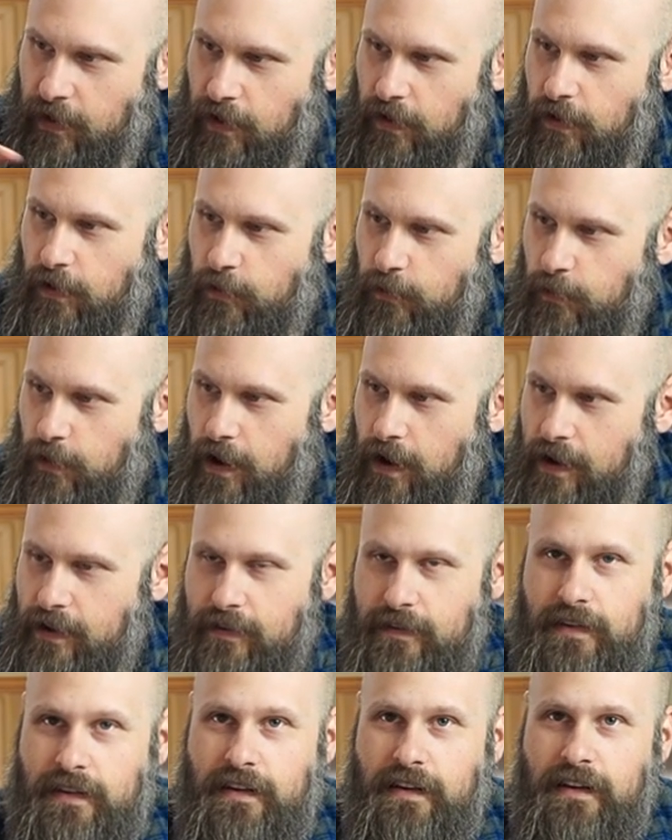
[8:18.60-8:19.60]
All
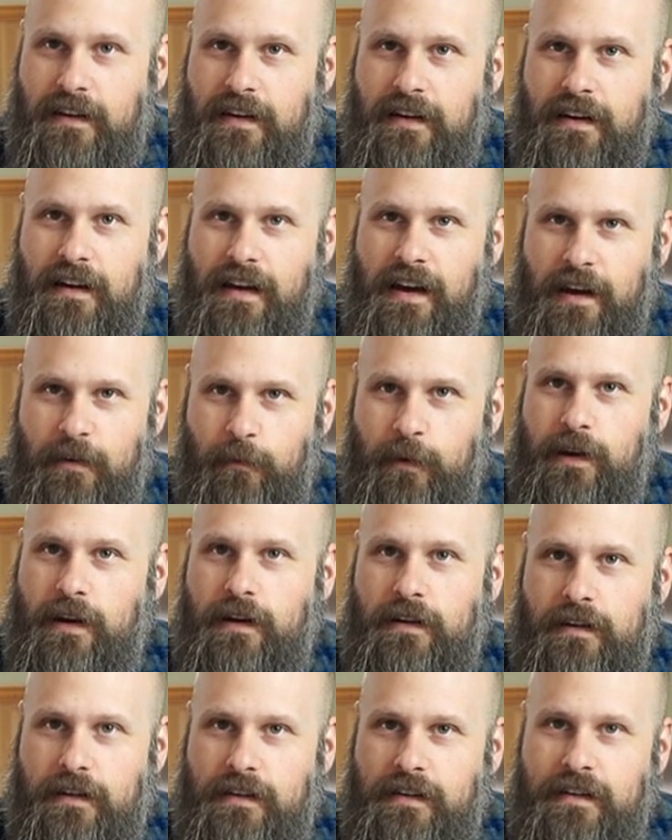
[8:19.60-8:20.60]
right, and we are
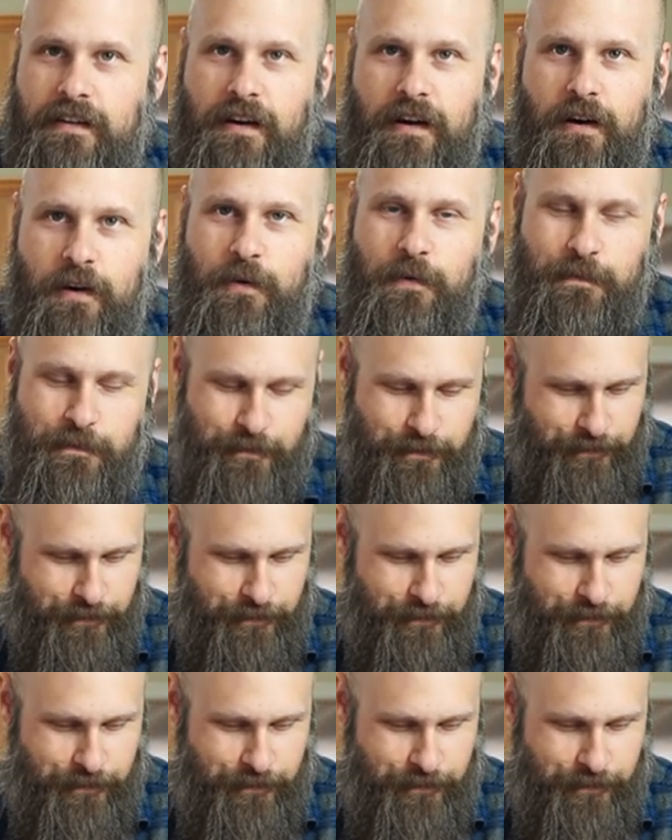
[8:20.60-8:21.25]
good to go.